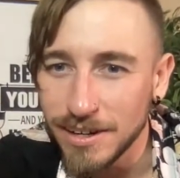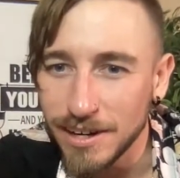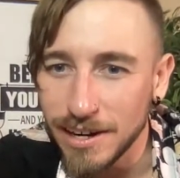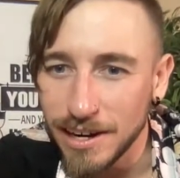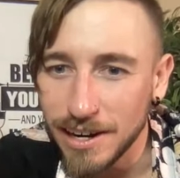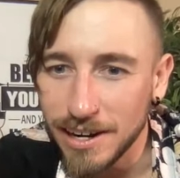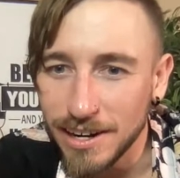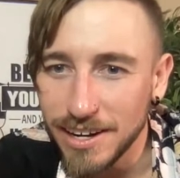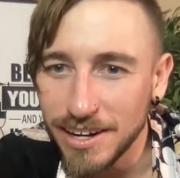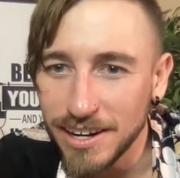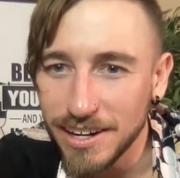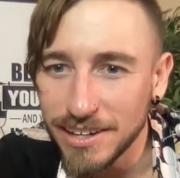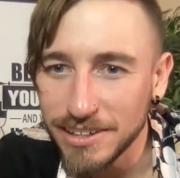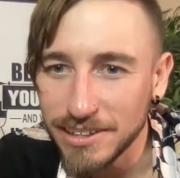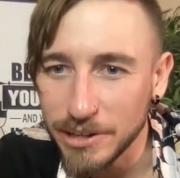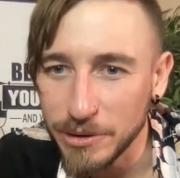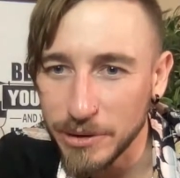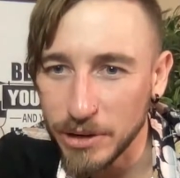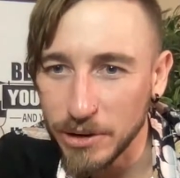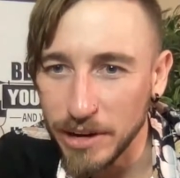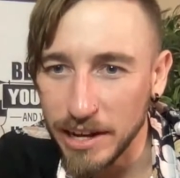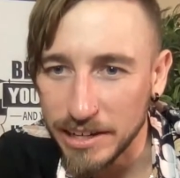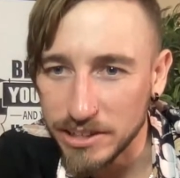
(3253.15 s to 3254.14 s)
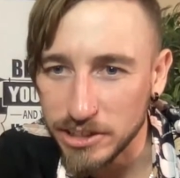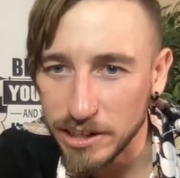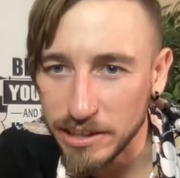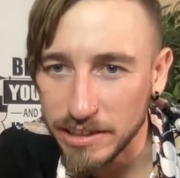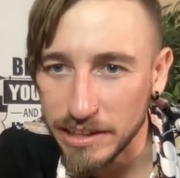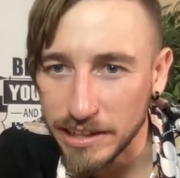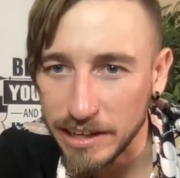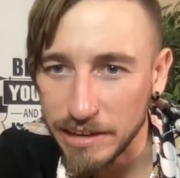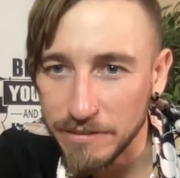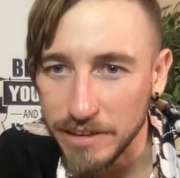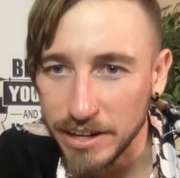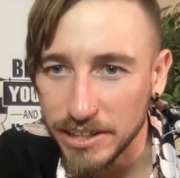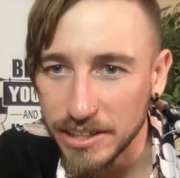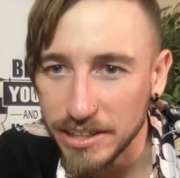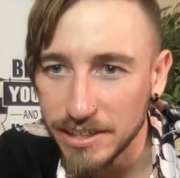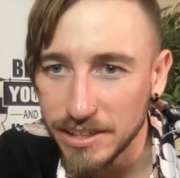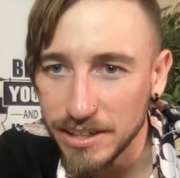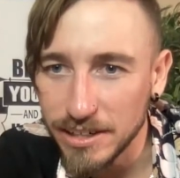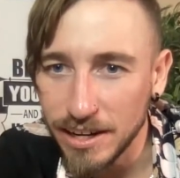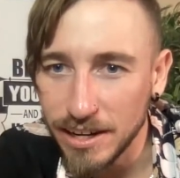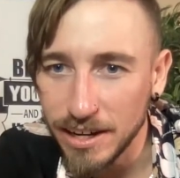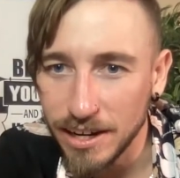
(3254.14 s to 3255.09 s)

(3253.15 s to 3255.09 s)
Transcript: There we go. Actually, I think I found it.